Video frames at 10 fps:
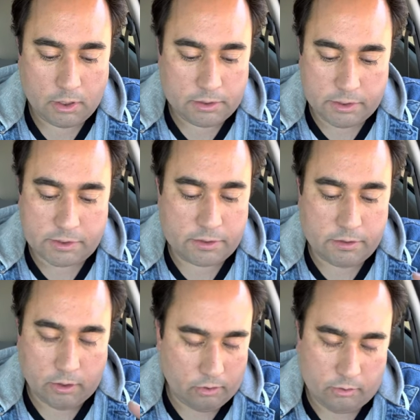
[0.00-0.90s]
just
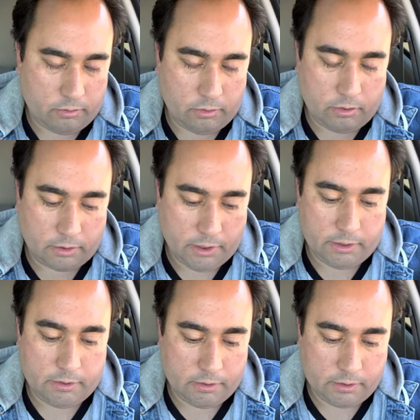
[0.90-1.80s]
know,
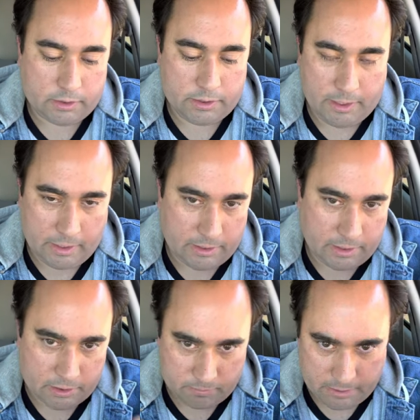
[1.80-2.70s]
okay, see,
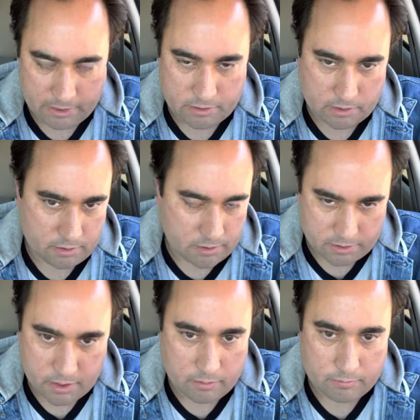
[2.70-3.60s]
I speak as these
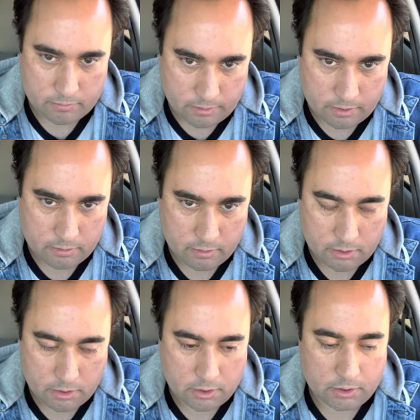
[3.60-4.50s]
things come to me.
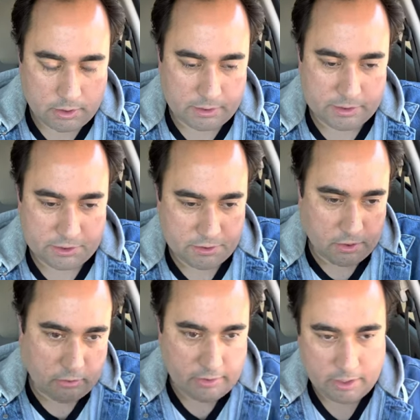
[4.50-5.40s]
Now, just
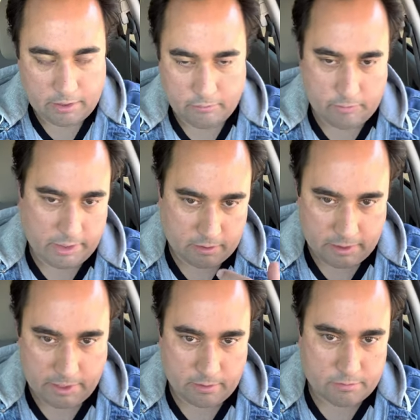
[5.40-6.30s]
know that my
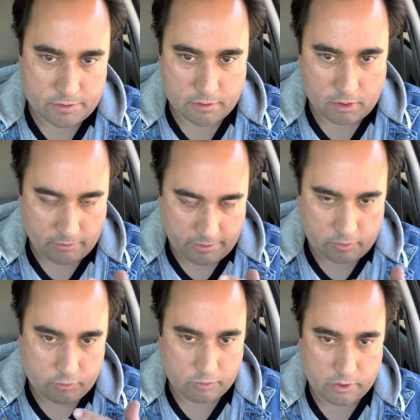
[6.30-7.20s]
claims, they're
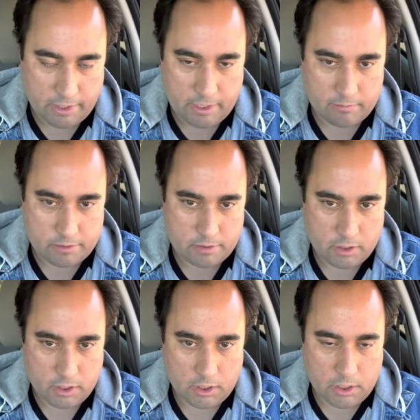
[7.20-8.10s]
real claims.
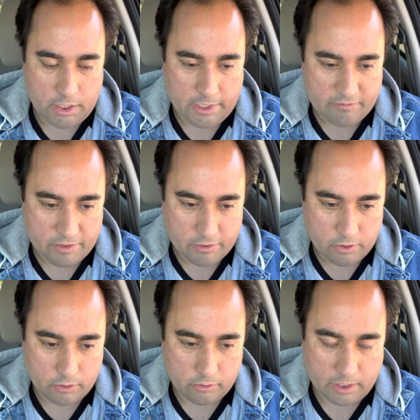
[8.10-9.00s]
And even
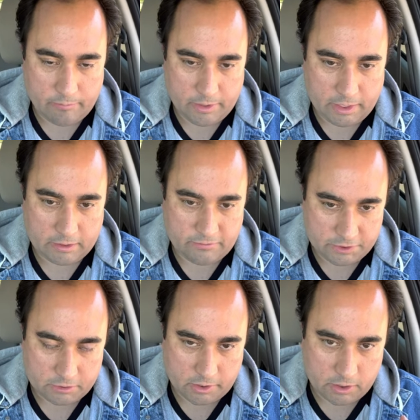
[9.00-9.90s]
though I'm not
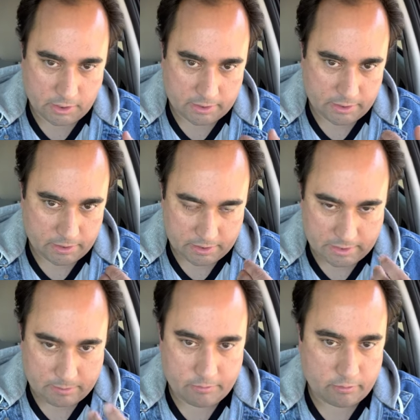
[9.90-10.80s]
officially collecting the
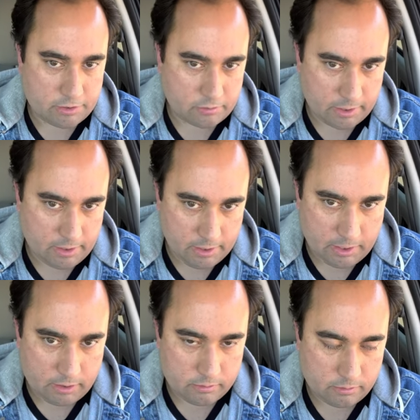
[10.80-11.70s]
copyrights right
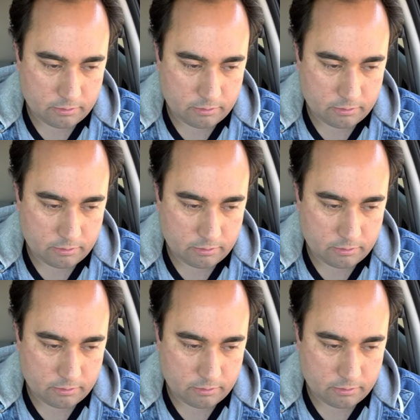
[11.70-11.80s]
now,